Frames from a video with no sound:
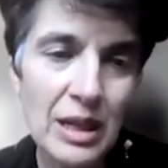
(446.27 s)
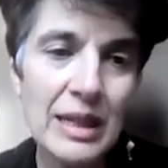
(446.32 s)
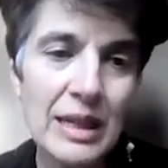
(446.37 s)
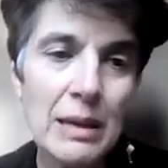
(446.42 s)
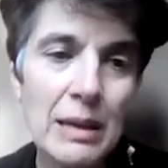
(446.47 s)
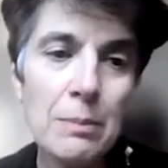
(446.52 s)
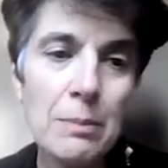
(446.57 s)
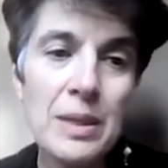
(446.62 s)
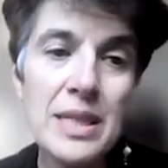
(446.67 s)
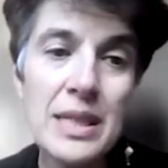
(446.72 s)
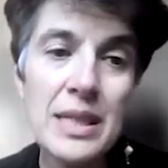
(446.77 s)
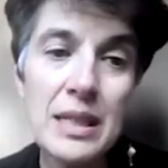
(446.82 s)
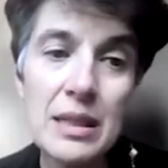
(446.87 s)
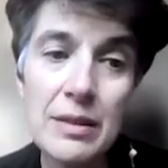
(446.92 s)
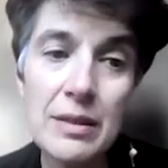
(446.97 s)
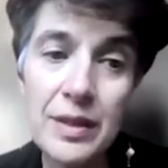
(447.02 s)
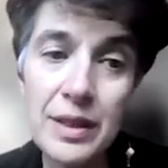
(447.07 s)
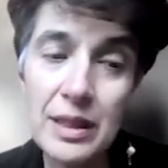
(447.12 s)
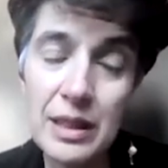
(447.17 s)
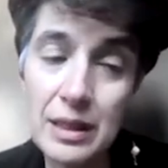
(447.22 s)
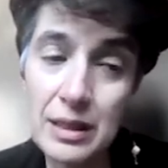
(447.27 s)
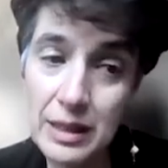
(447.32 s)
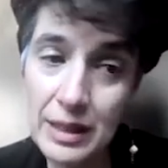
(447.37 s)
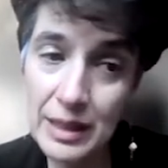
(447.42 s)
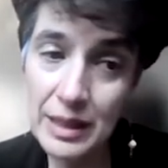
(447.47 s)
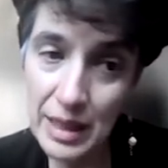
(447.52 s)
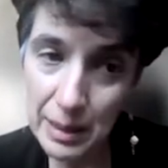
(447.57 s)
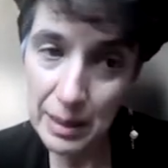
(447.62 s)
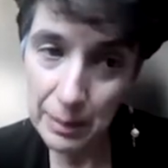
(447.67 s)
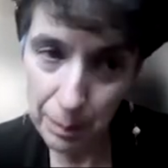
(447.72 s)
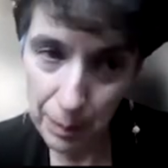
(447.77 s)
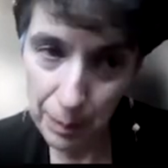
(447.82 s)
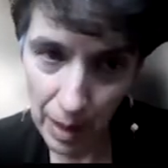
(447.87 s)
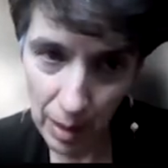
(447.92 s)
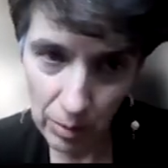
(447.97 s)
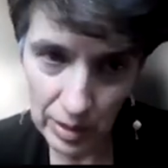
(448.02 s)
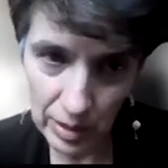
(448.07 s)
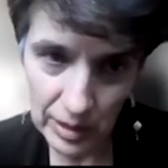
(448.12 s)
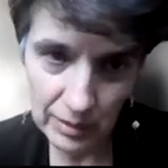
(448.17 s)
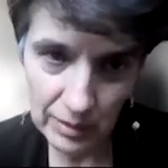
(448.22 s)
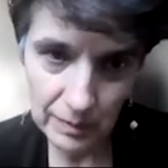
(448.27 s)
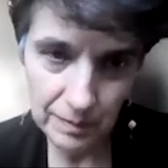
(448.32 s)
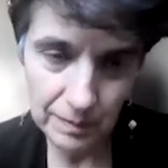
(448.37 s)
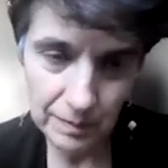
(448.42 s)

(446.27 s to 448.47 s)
can be significantly empowered.